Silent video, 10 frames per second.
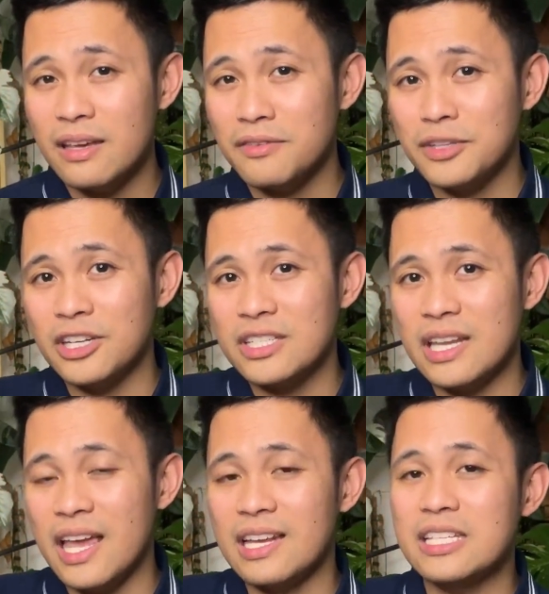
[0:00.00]
If there's
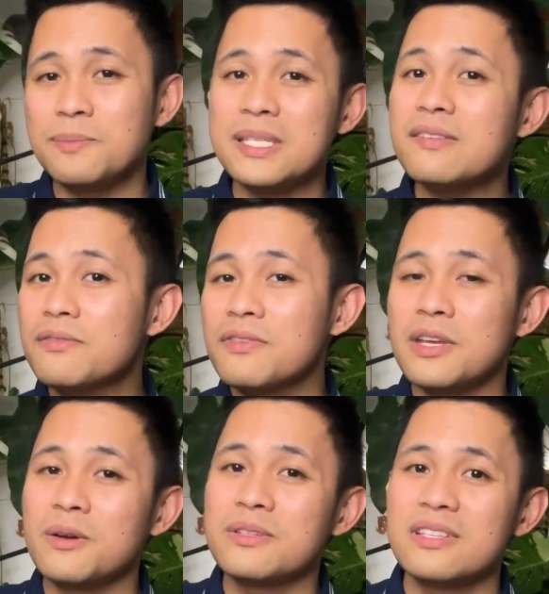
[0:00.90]
any specific
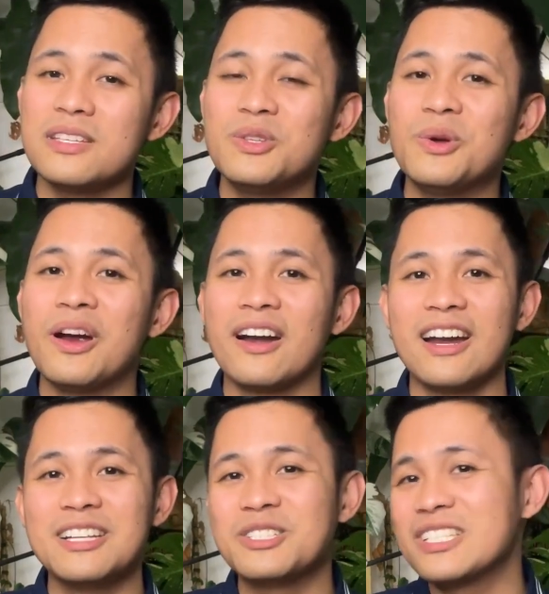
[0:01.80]
videos that you are
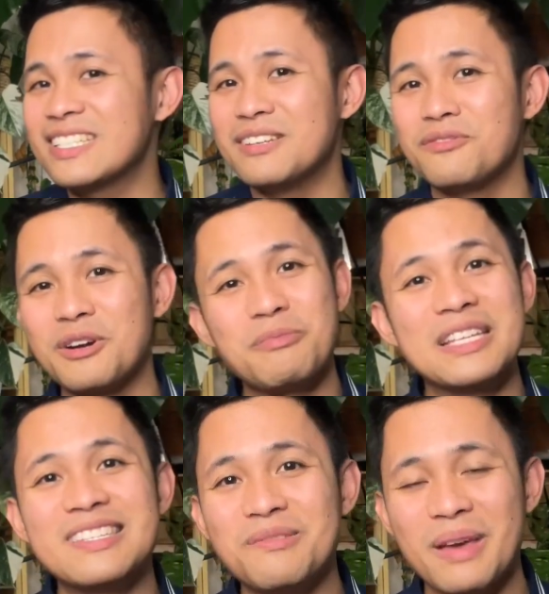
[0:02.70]
interested for me
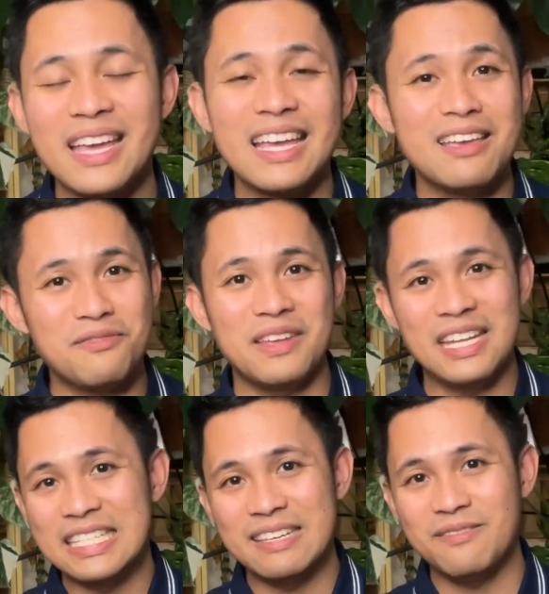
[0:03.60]
to make, if it
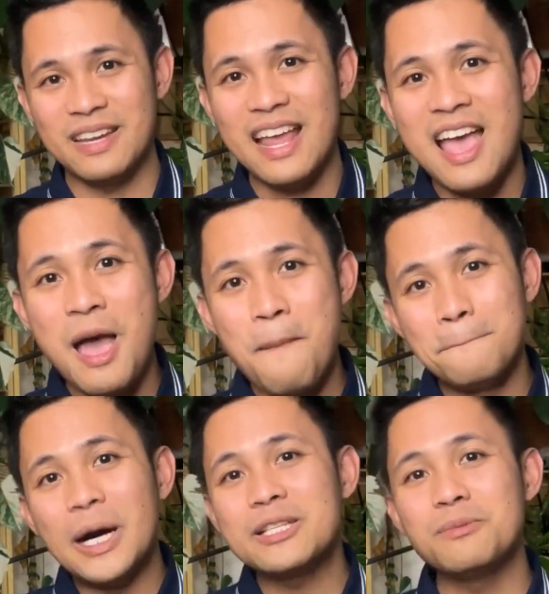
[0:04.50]
is even
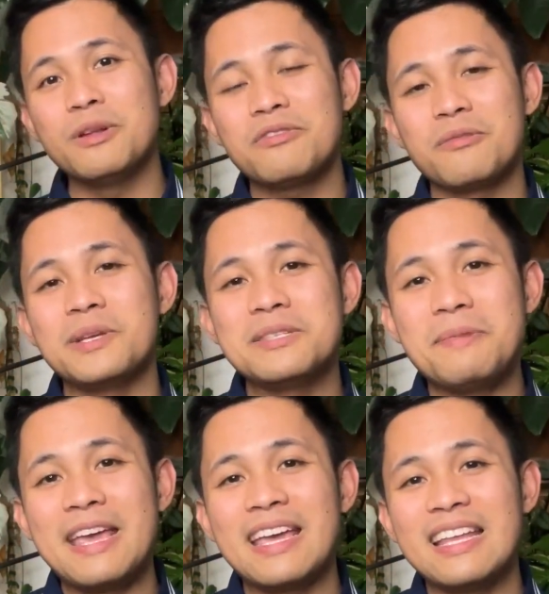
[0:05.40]
possible for me to
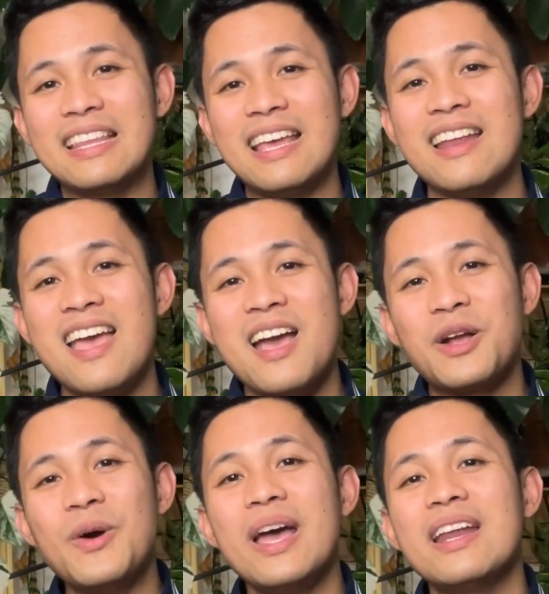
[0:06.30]
make it, then
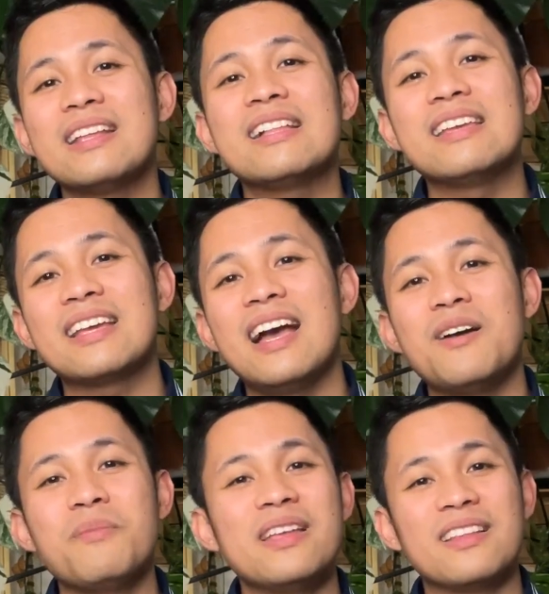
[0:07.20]
go ahead and click
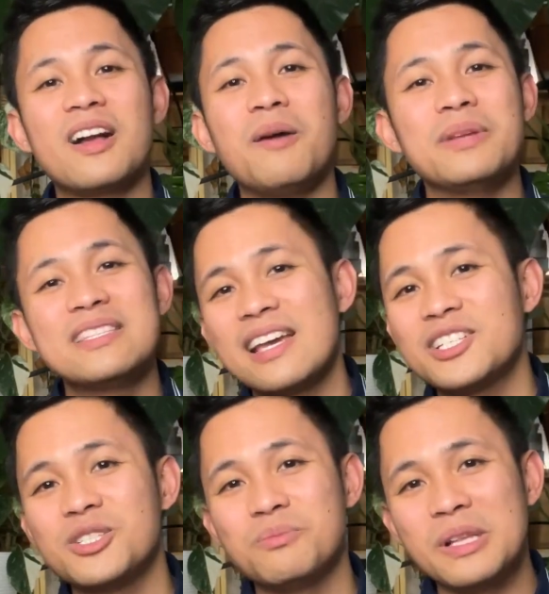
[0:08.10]
in the comment
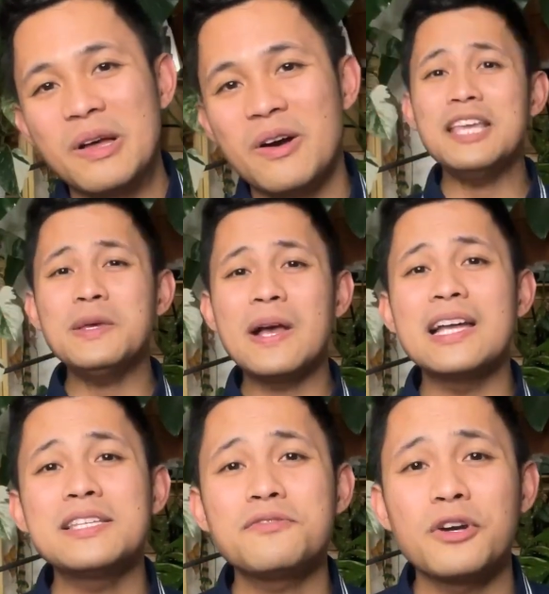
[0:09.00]
section below. Thank you
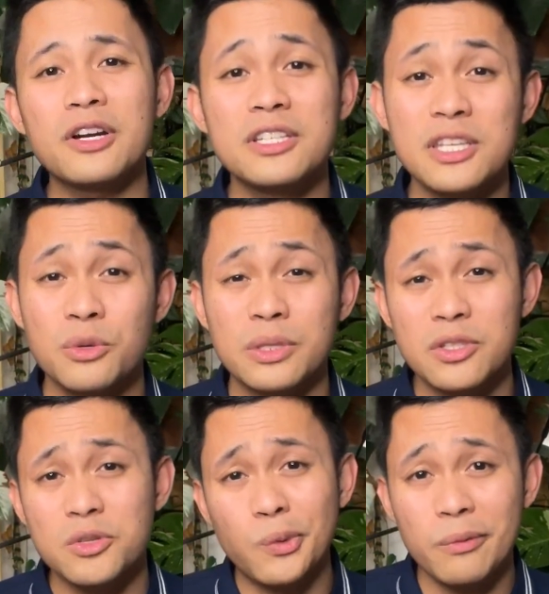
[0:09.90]
guys for continuing
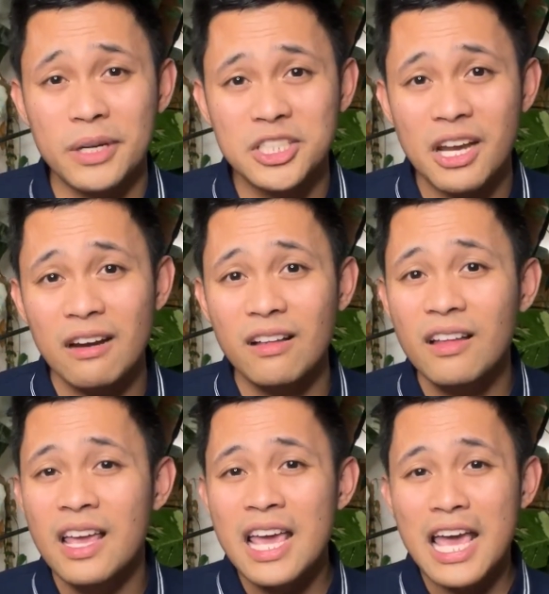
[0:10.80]
to support my channel
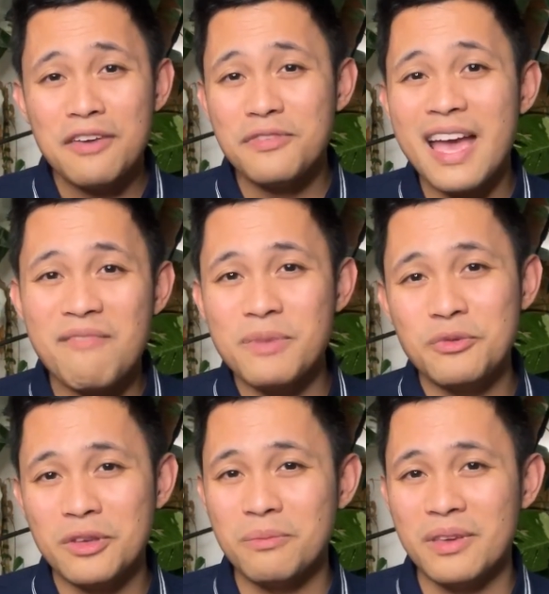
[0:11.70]
if you have
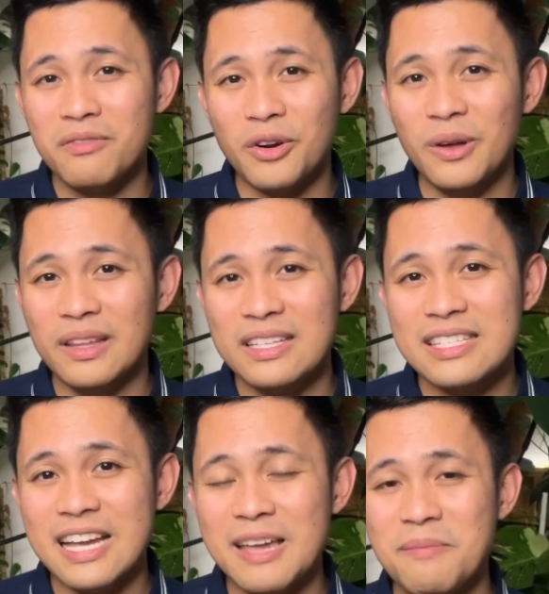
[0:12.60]
been with me for all this
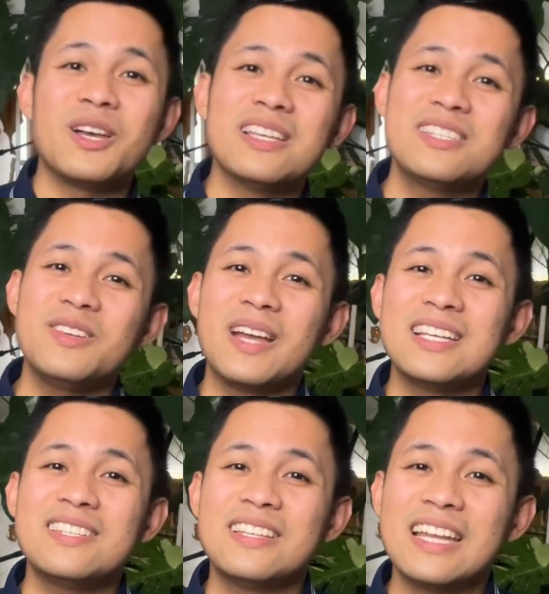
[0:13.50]
time. So I'll see you
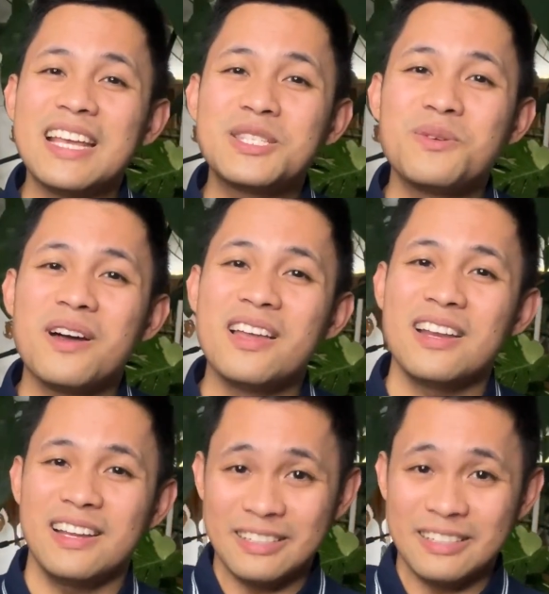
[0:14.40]
guys on the next one.